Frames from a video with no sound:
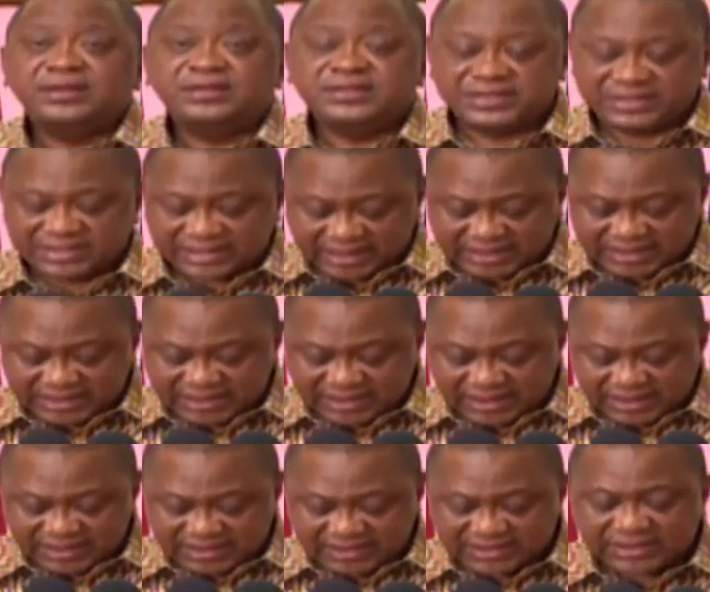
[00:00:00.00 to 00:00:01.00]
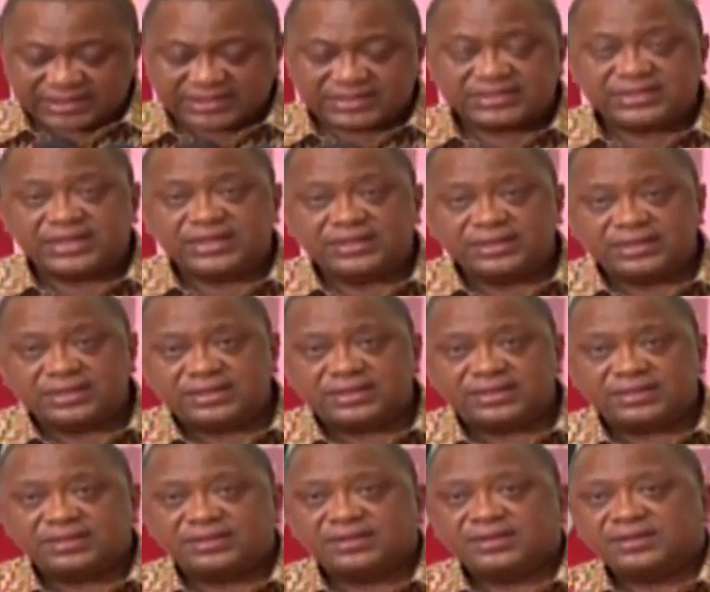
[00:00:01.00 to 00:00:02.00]
Saturday the sixteenth
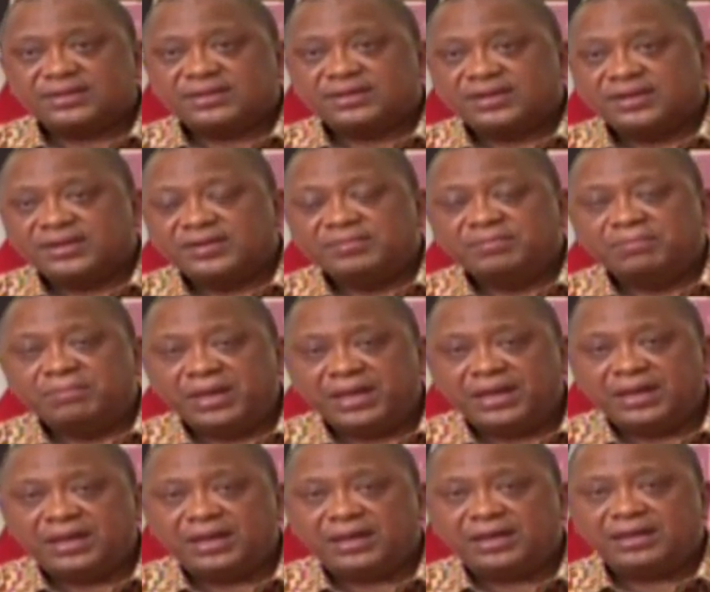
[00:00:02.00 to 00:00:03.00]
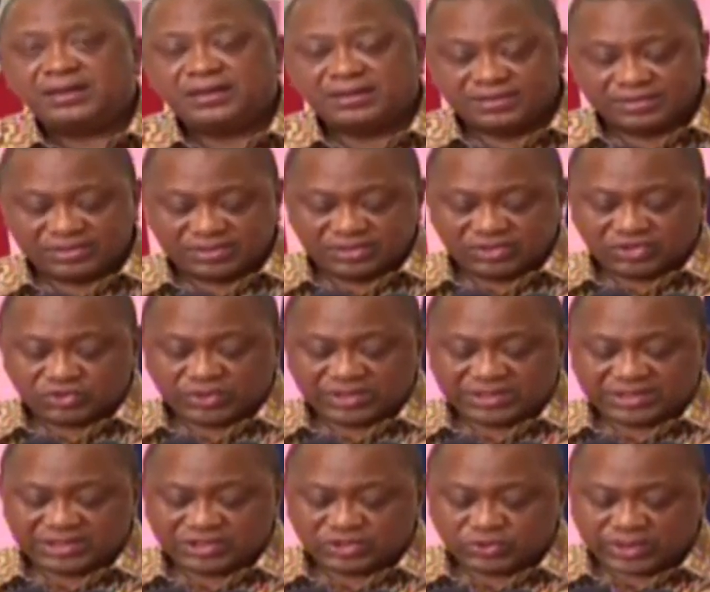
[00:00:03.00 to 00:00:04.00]
of May
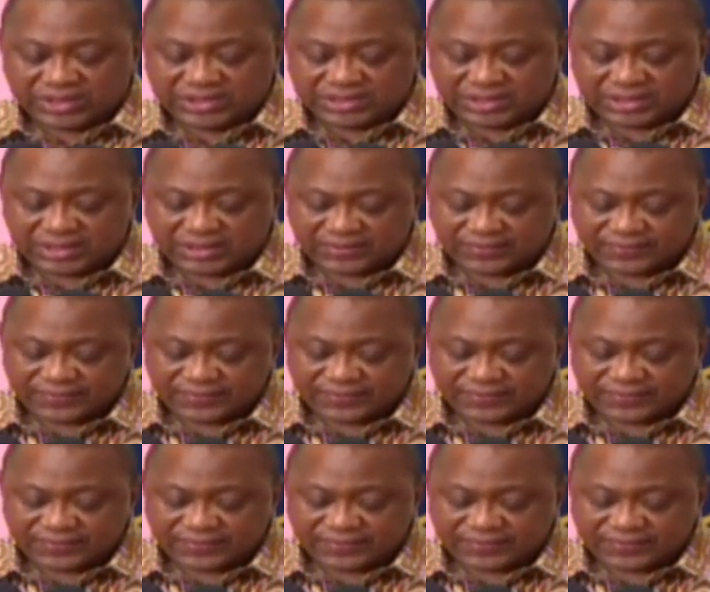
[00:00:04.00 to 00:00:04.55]
twenty twenty.